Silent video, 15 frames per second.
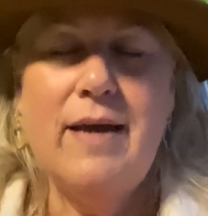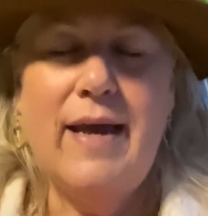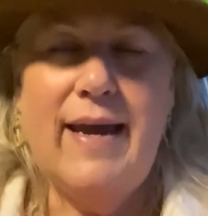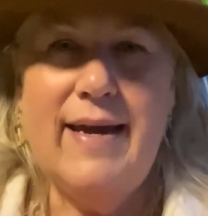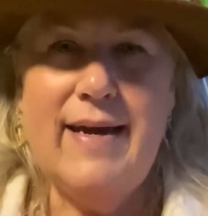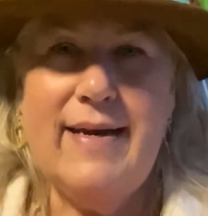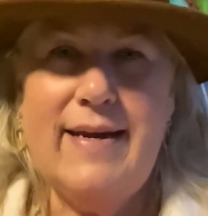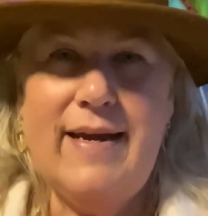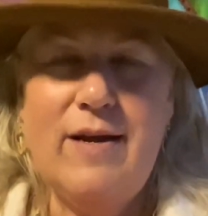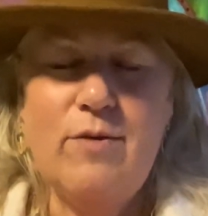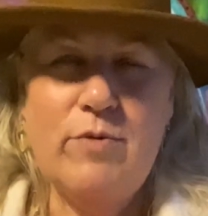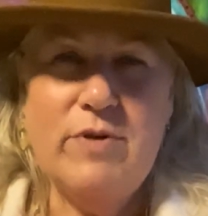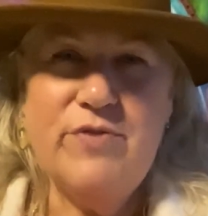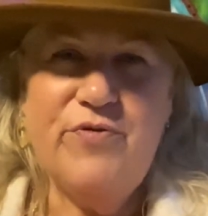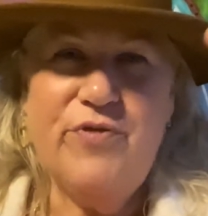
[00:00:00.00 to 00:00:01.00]
And it
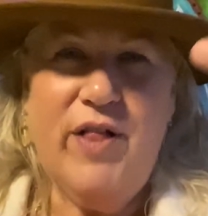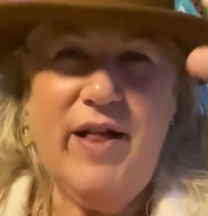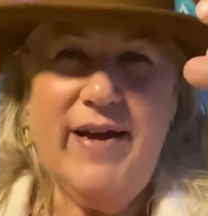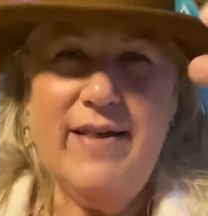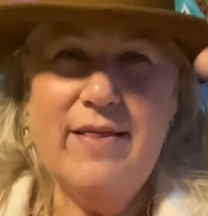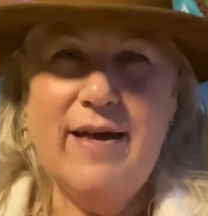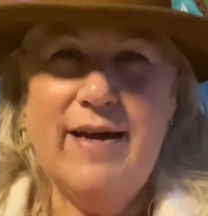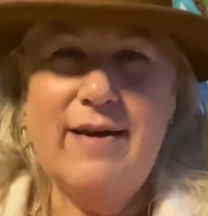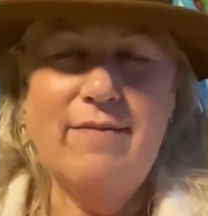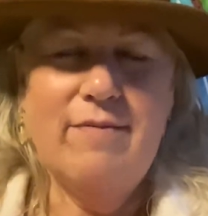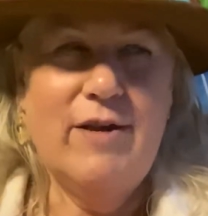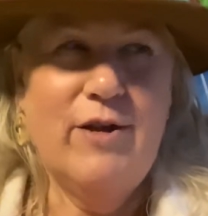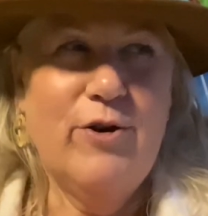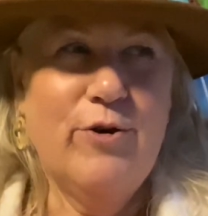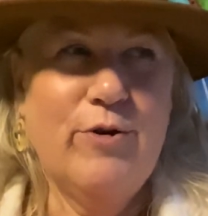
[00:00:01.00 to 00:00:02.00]
was flying like,
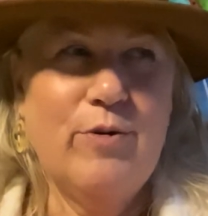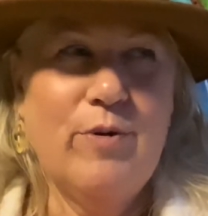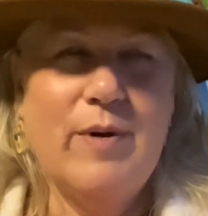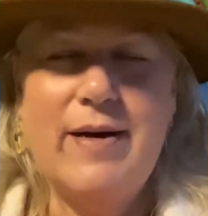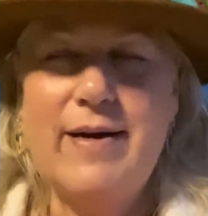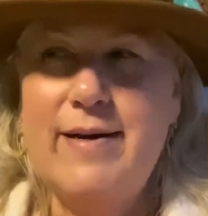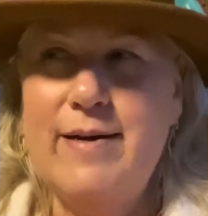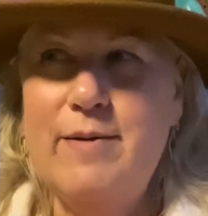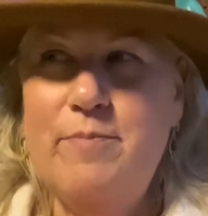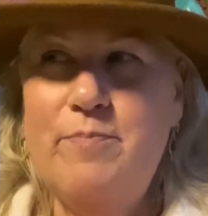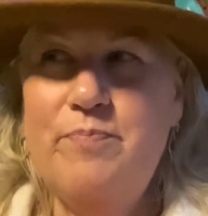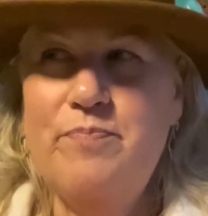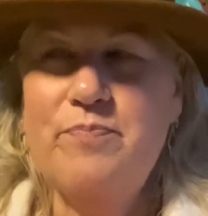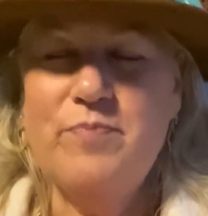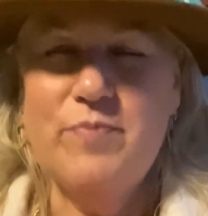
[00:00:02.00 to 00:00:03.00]
you know,
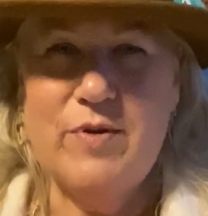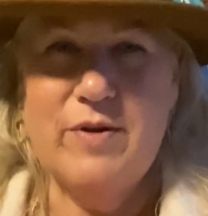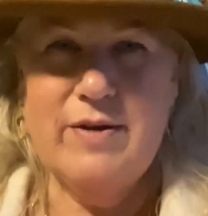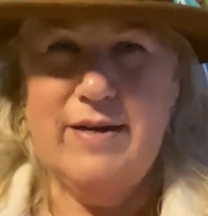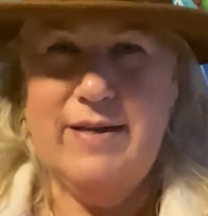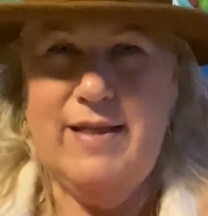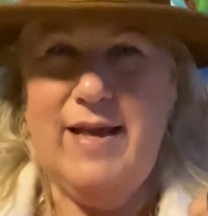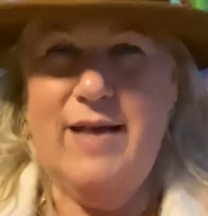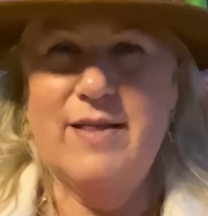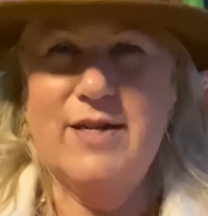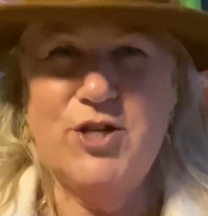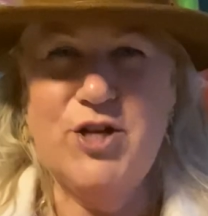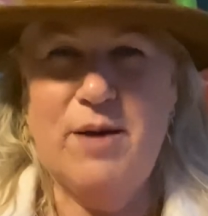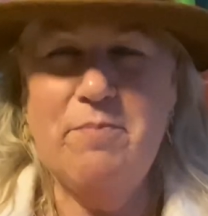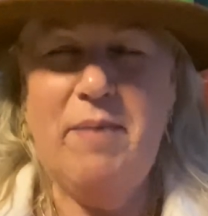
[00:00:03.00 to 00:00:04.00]
um, the, like they had the
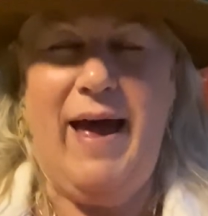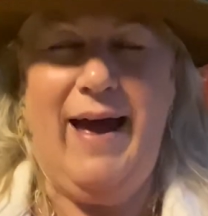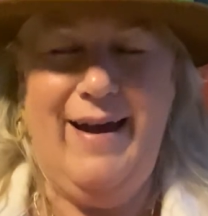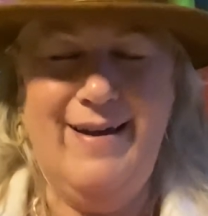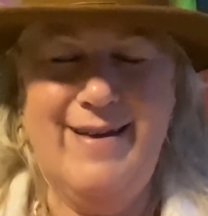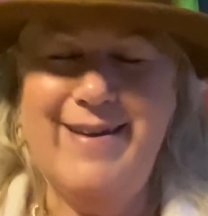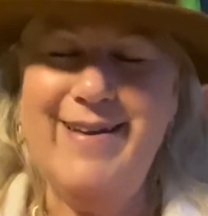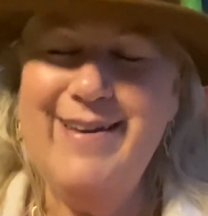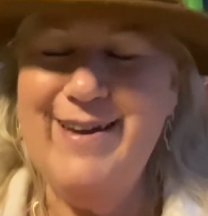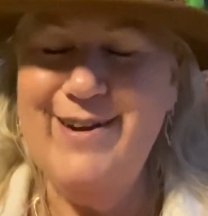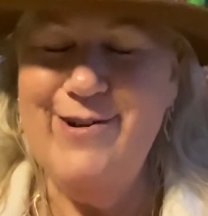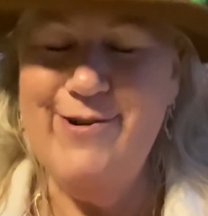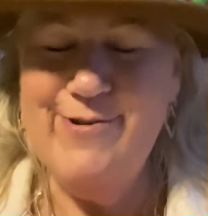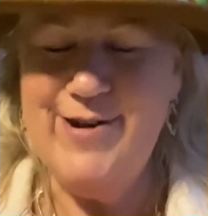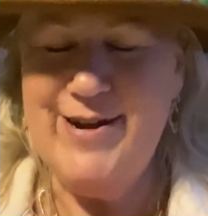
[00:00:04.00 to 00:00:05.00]
jetpack, you
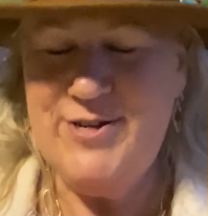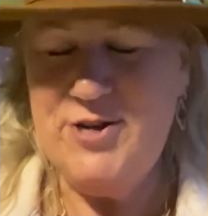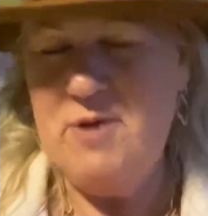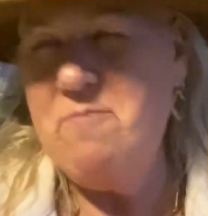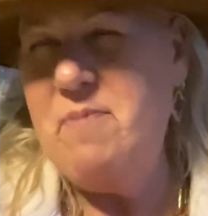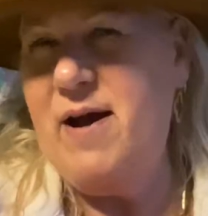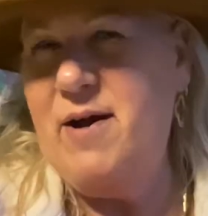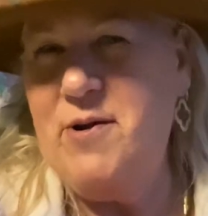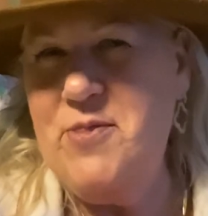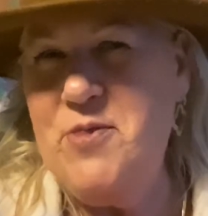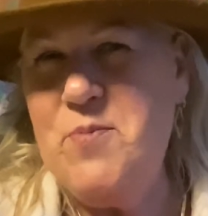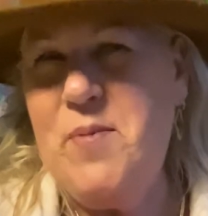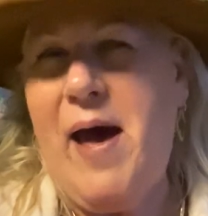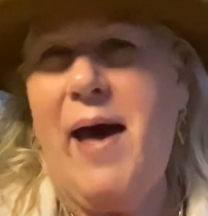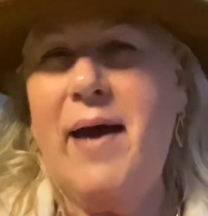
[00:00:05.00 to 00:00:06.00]
know, a jetpack on the
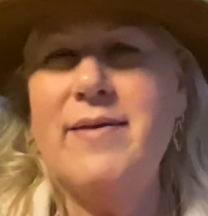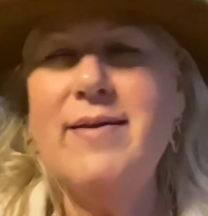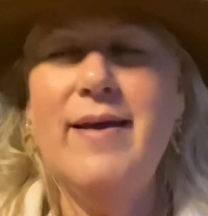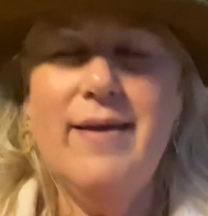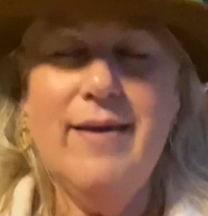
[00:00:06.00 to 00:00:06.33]
back.